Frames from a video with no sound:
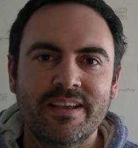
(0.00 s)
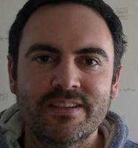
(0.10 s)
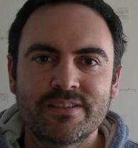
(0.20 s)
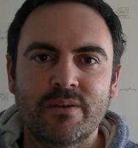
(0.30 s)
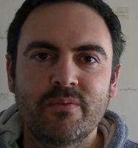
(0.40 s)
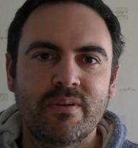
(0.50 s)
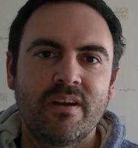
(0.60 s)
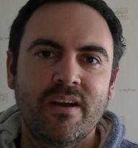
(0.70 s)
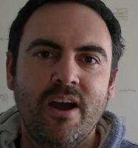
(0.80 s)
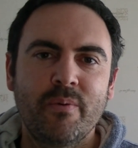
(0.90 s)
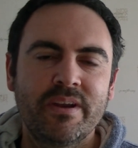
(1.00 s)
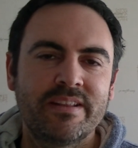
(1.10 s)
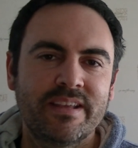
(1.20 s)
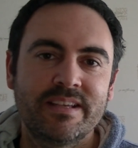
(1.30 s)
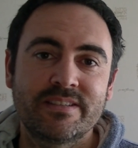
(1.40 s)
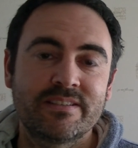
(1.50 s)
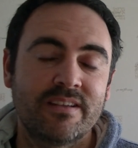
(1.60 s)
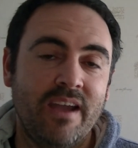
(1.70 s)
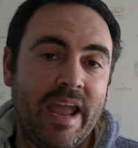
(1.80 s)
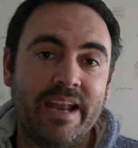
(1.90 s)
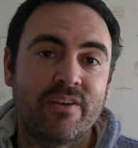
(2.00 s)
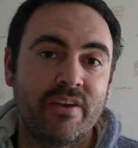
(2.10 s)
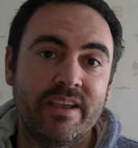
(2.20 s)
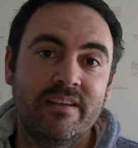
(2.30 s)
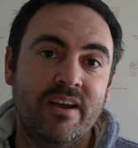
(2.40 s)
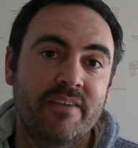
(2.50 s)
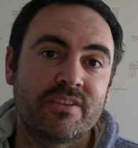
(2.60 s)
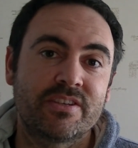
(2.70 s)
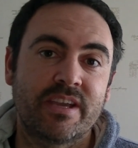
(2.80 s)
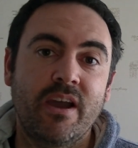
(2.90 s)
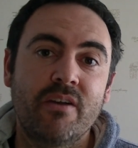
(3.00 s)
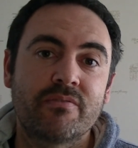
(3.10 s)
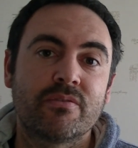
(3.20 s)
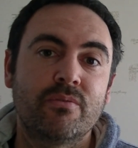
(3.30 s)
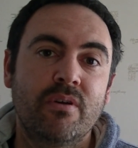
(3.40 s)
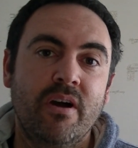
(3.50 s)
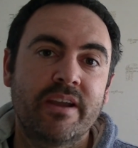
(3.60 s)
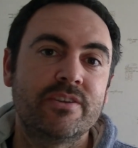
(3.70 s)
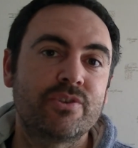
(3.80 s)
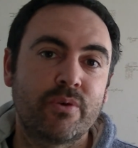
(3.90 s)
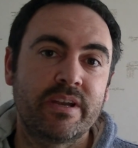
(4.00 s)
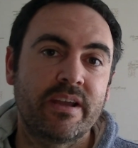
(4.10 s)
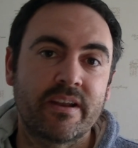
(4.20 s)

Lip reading: So I went in this, and I have to say, overall, I enjoyed it.